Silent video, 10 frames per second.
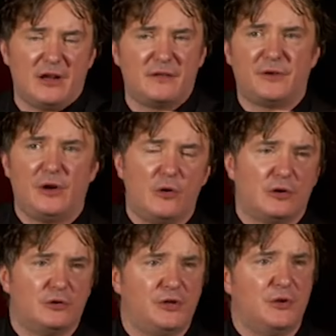looking for
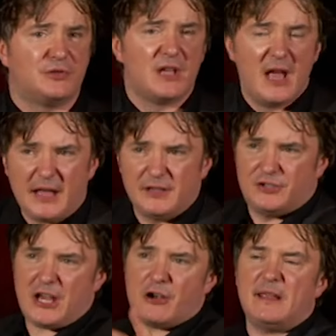local news,
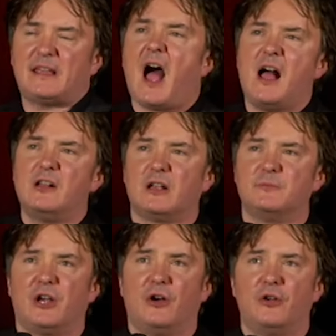and Jeremy Kyle
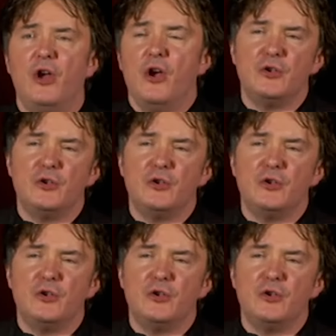comes on.